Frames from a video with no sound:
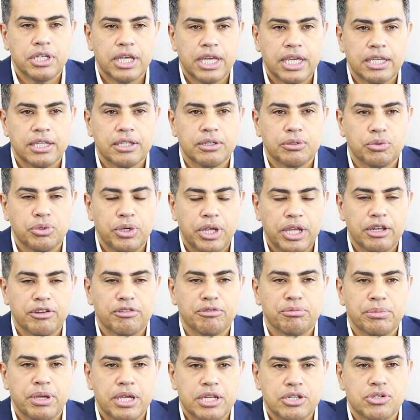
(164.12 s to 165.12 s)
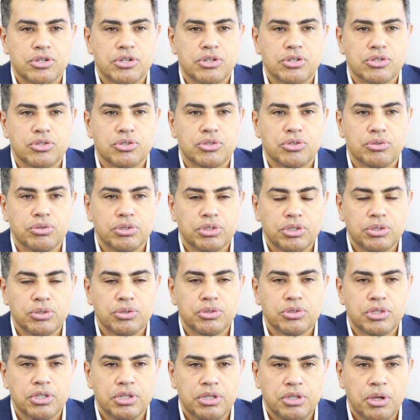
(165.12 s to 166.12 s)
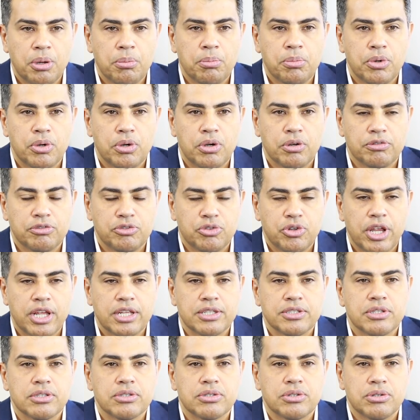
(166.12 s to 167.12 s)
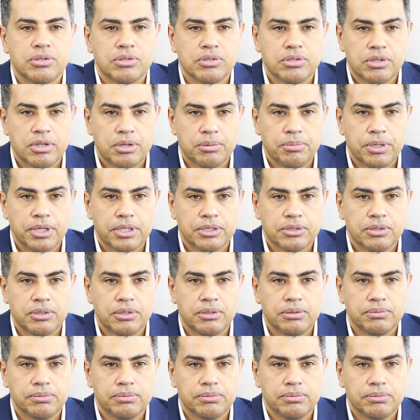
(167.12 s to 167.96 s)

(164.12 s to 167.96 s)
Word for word: take creative measures to reduce the number of transistors in a pixel.